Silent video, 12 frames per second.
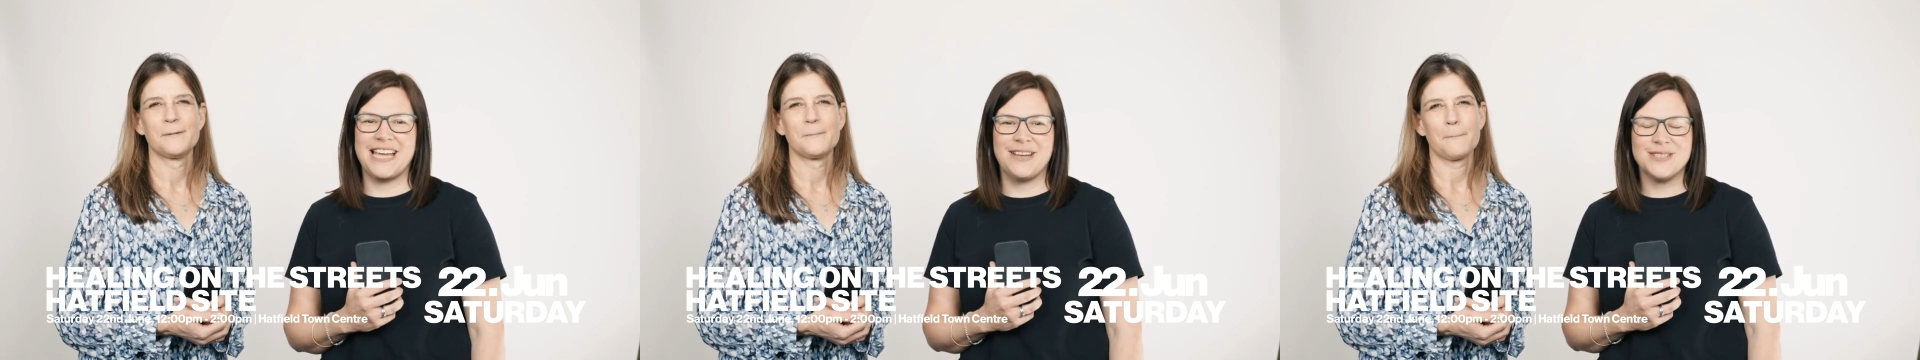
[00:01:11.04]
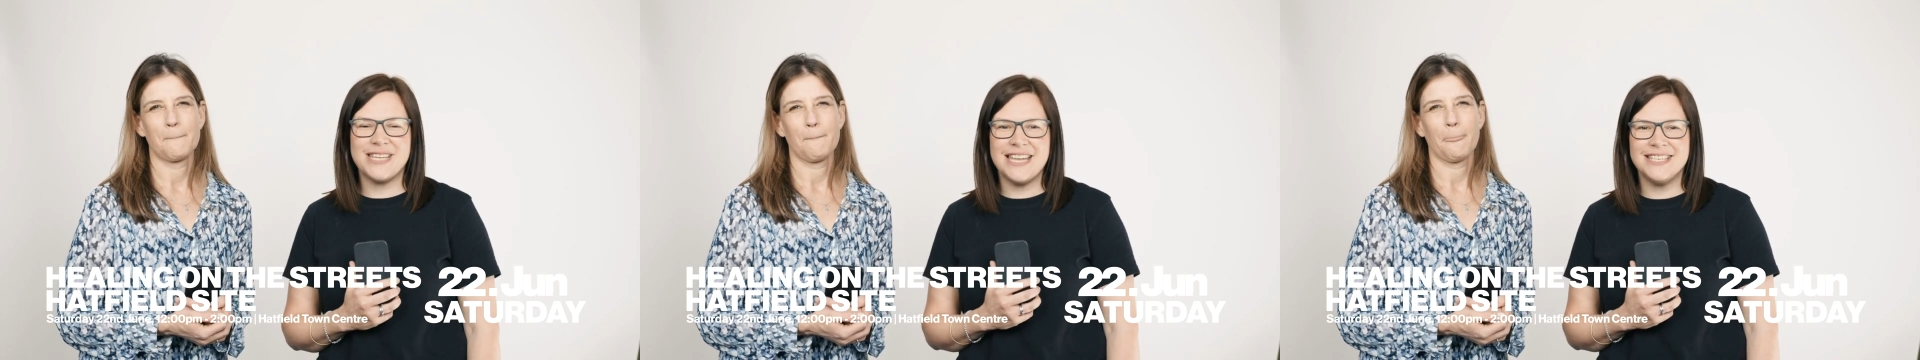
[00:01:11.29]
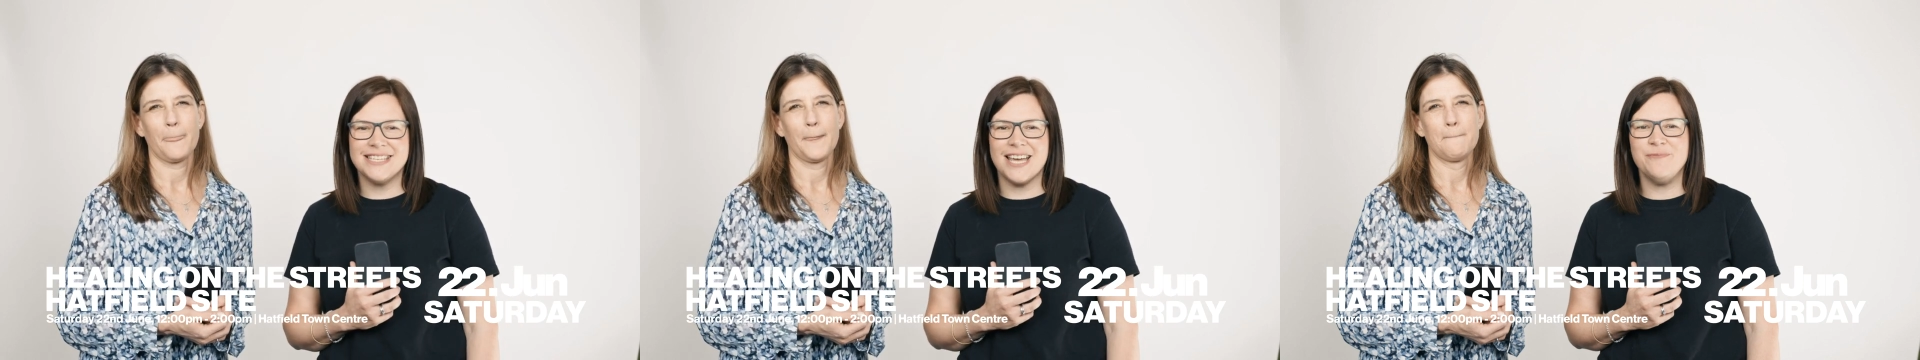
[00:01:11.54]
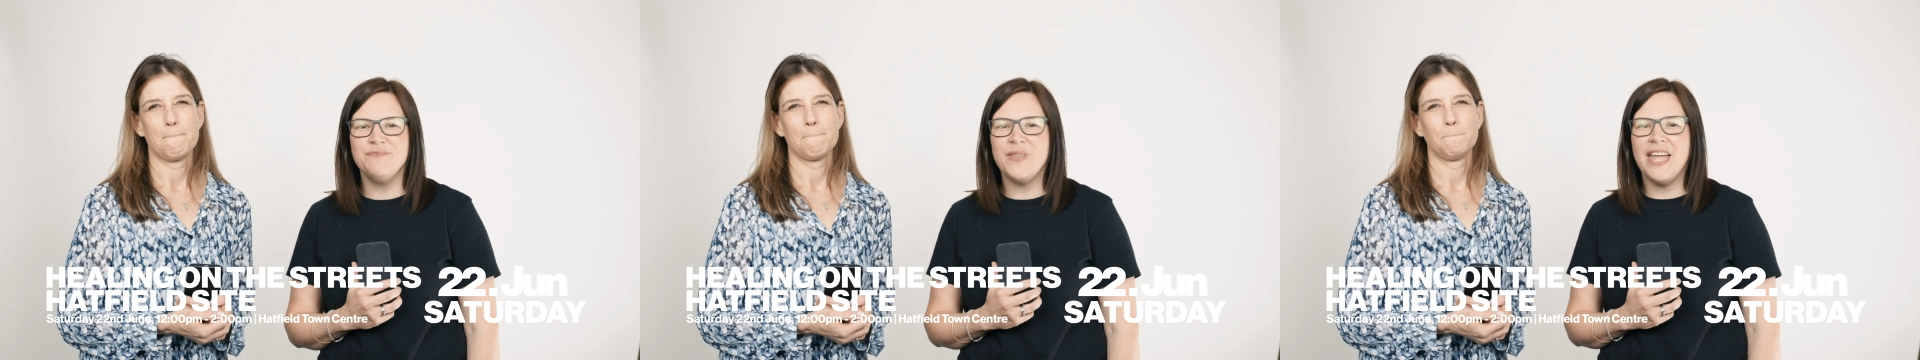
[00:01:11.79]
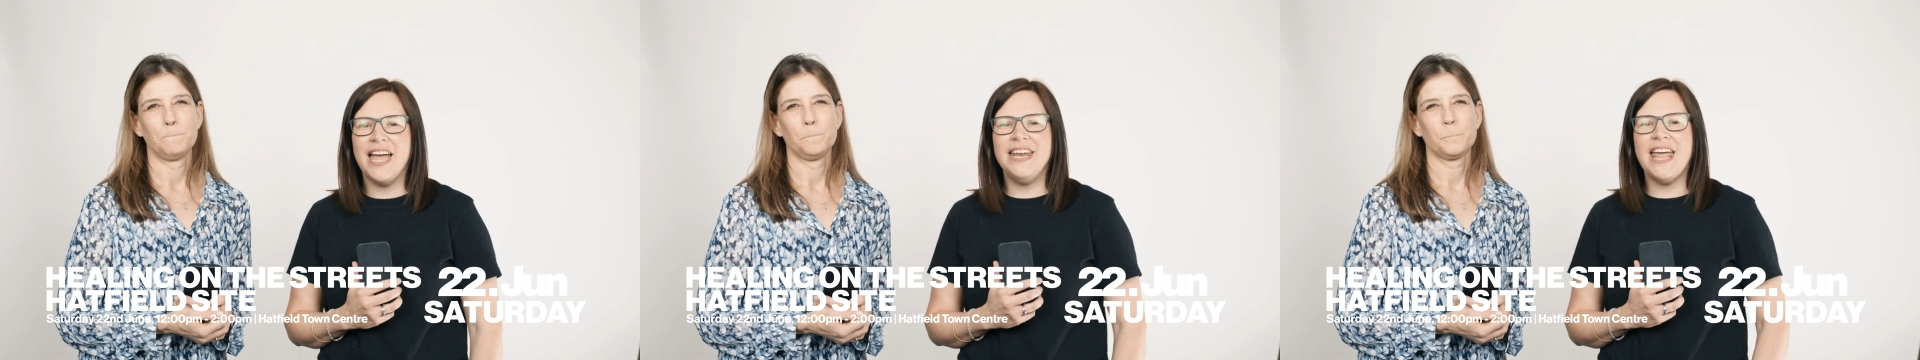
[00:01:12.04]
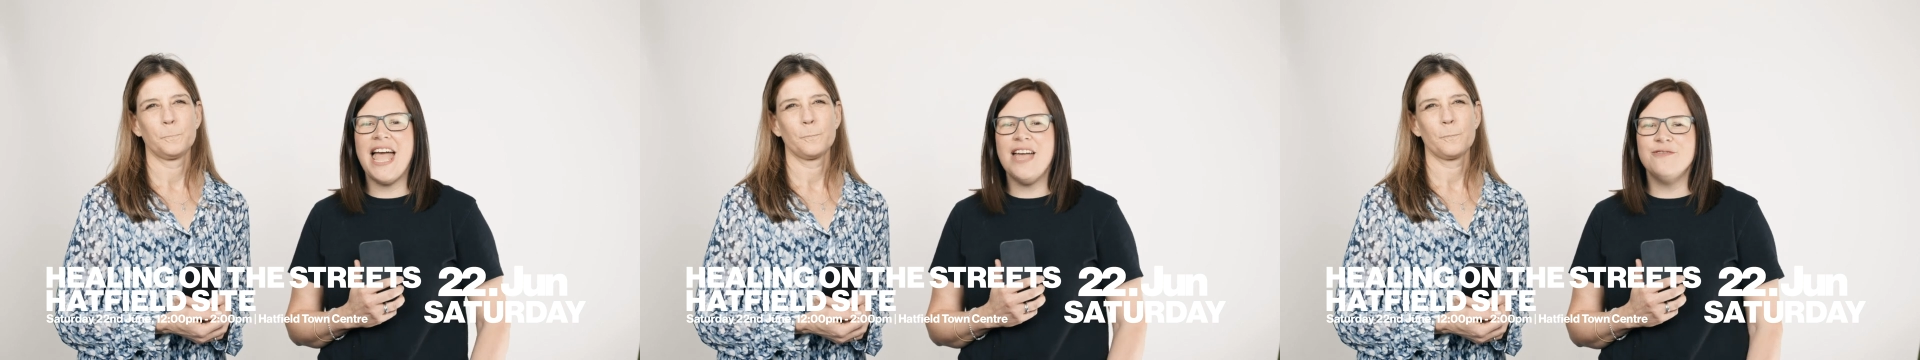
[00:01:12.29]
Speaker 1: Town Centre,
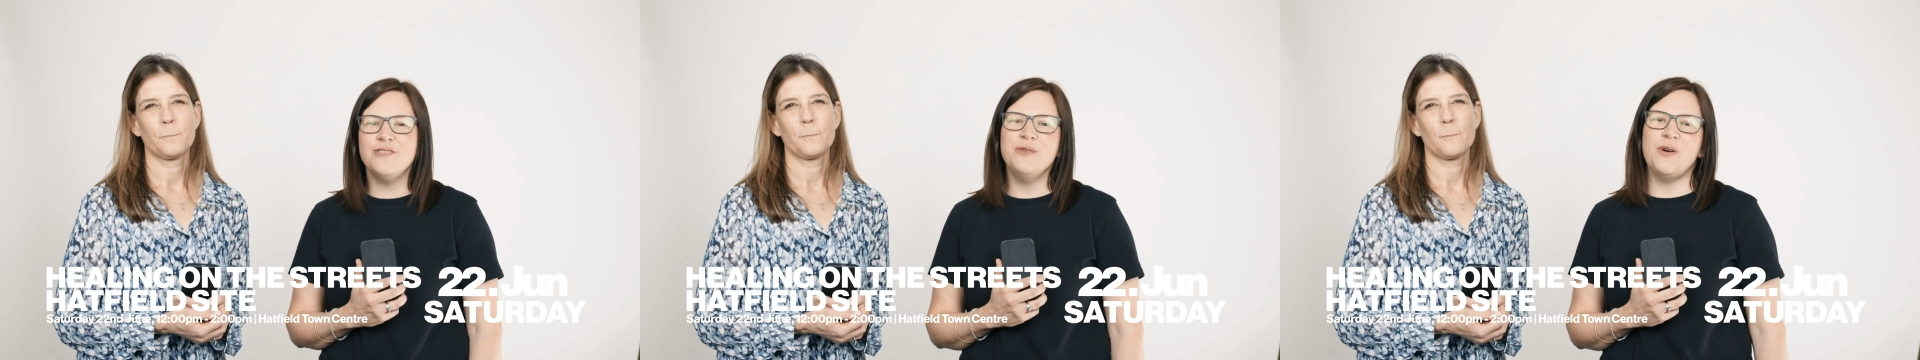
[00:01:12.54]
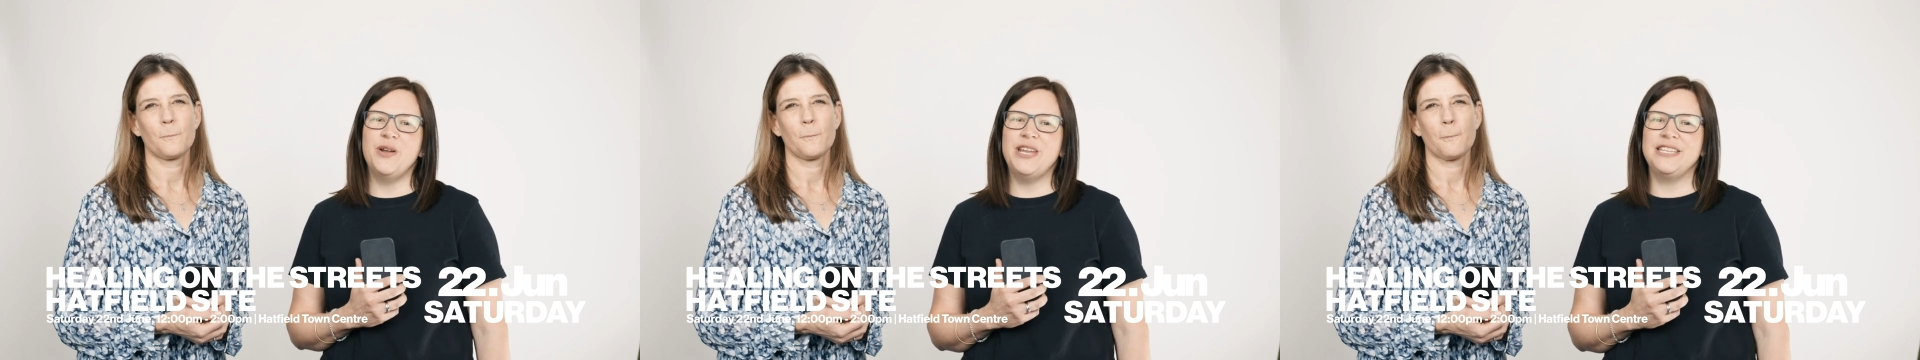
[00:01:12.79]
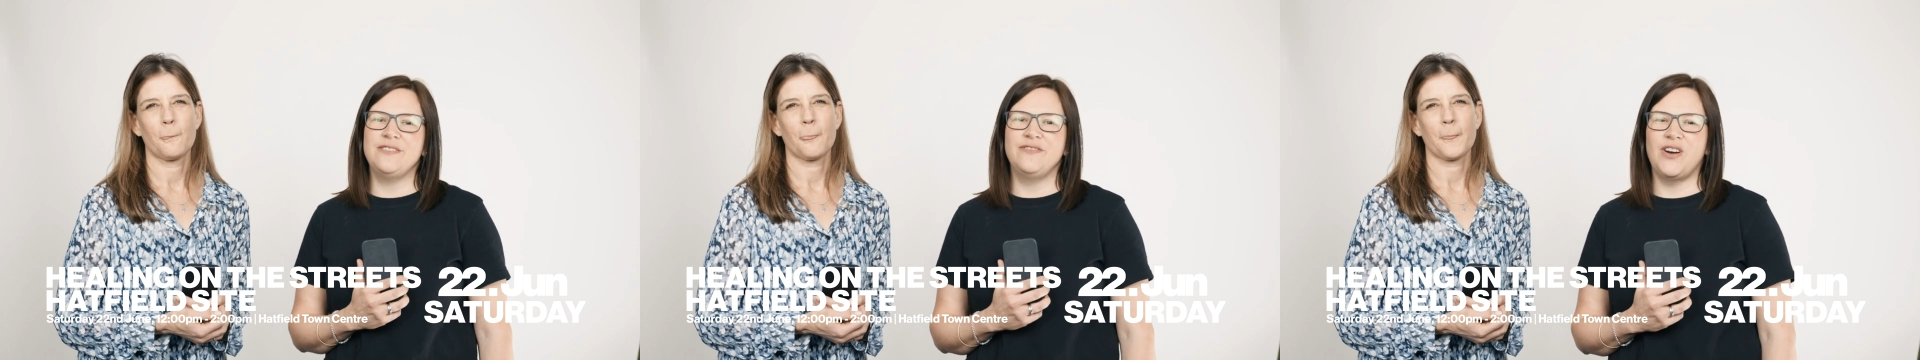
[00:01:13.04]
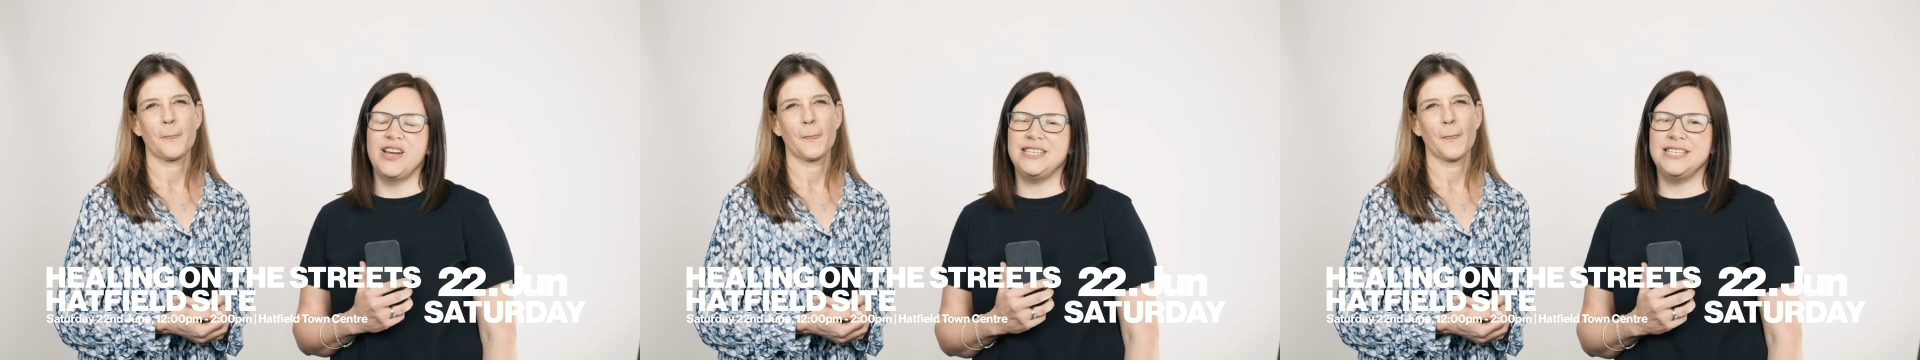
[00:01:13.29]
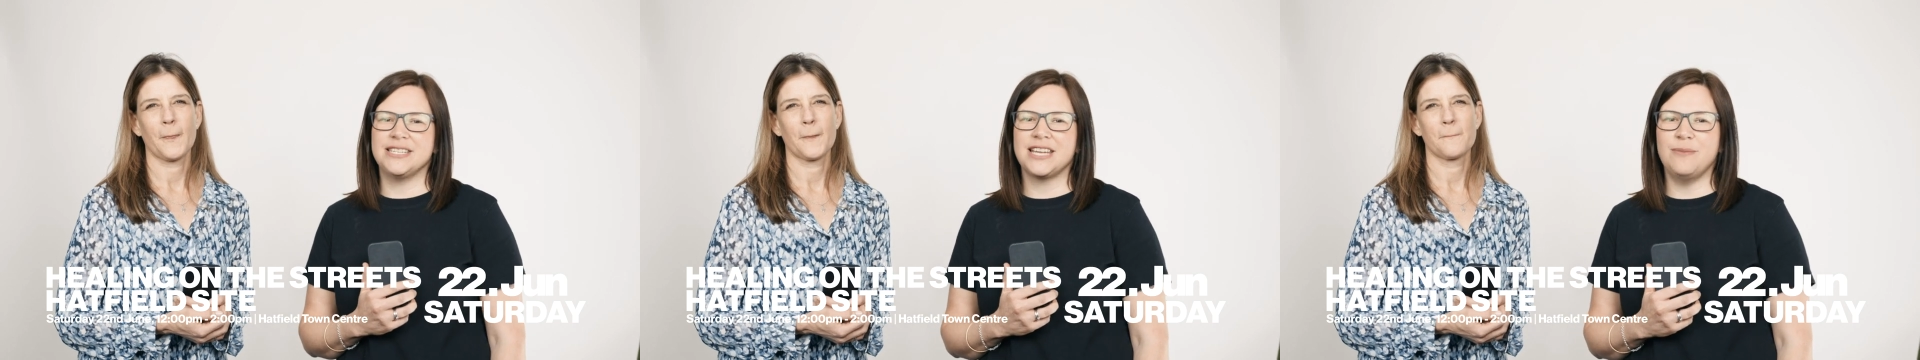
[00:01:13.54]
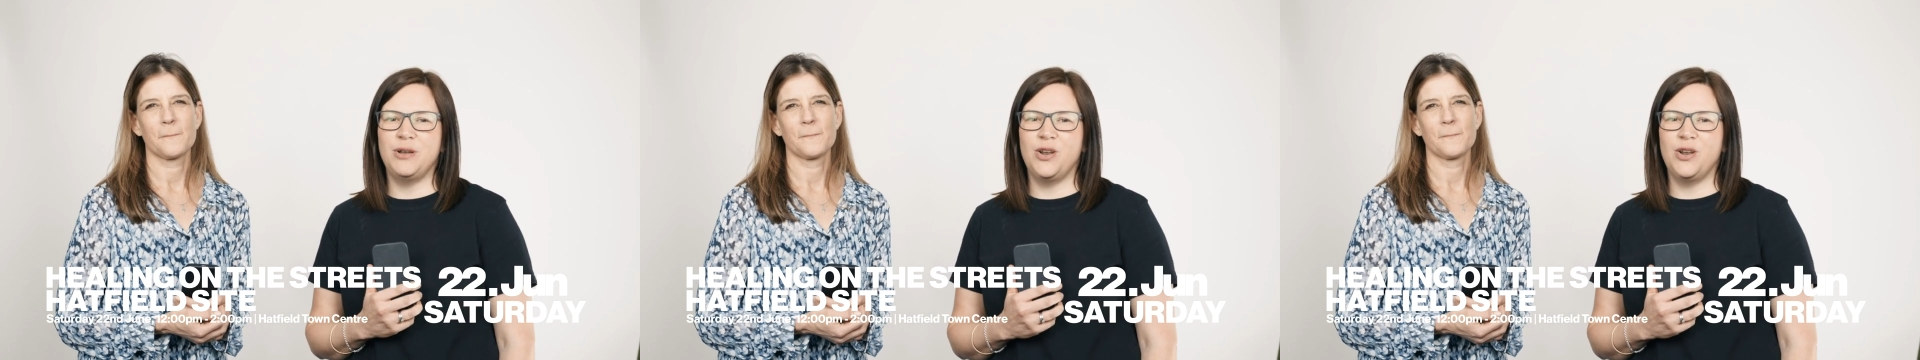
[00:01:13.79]
and everyone is invited to come